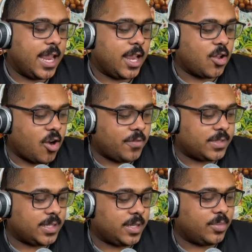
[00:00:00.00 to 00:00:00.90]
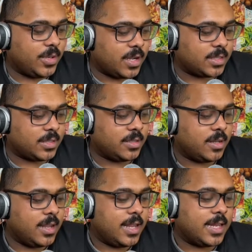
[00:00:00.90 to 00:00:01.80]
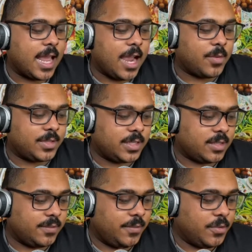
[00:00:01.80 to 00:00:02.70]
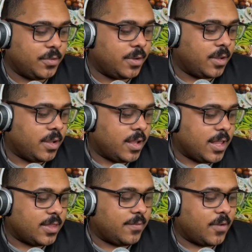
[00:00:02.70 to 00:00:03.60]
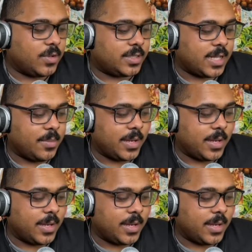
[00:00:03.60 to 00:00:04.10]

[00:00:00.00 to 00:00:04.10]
in harvesting, production, the acquisition of food, the voter statement